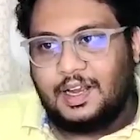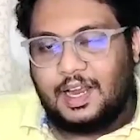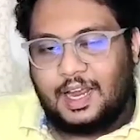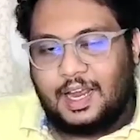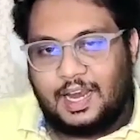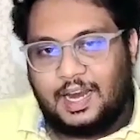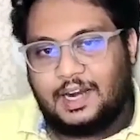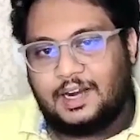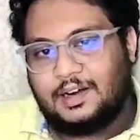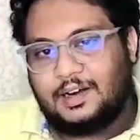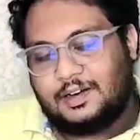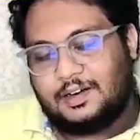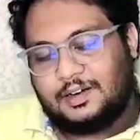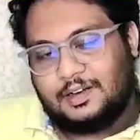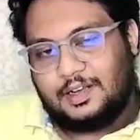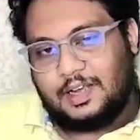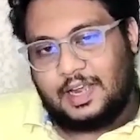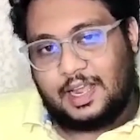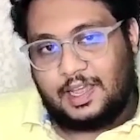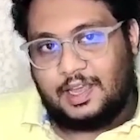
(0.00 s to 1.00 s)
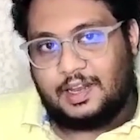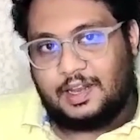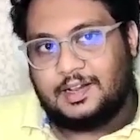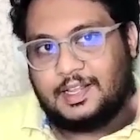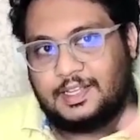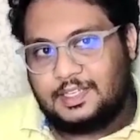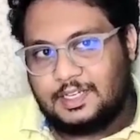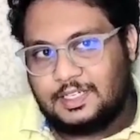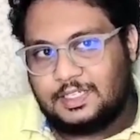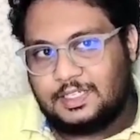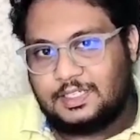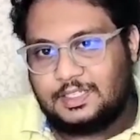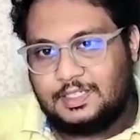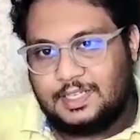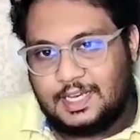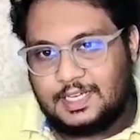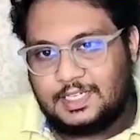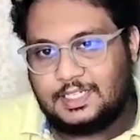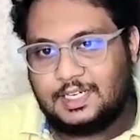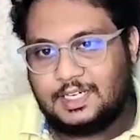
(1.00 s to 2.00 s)
And again, this is
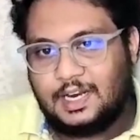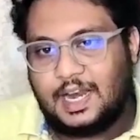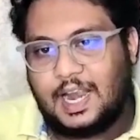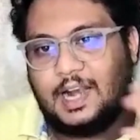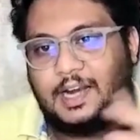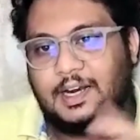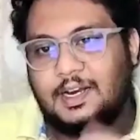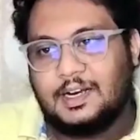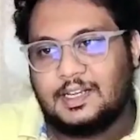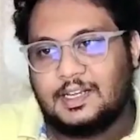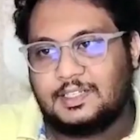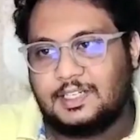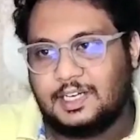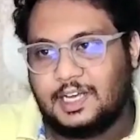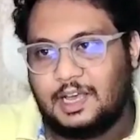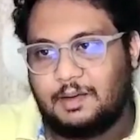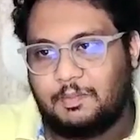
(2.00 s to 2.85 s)
just an idealistic